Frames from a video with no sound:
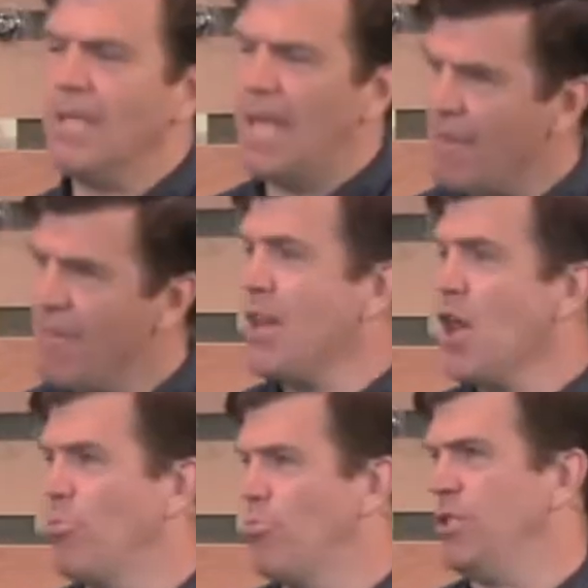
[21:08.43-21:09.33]
and then
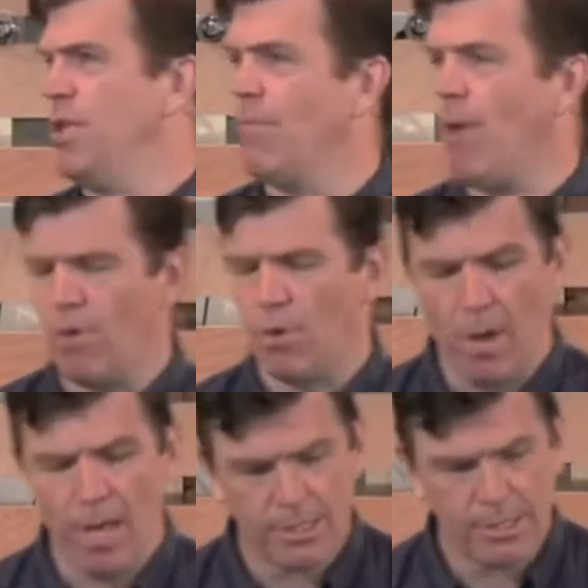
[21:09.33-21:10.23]
I'll present my
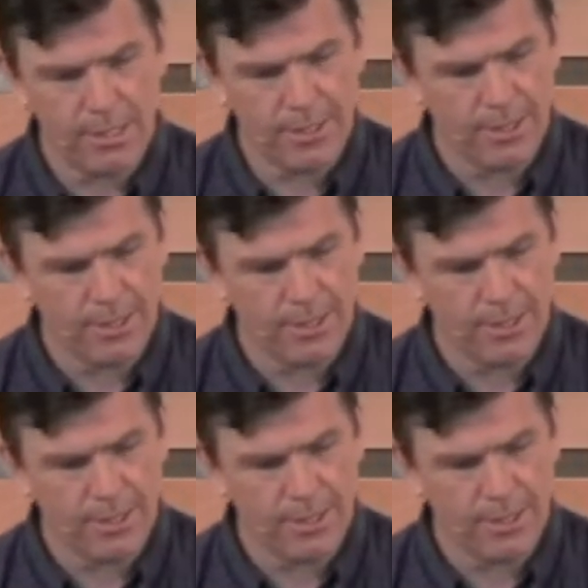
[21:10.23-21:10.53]
request.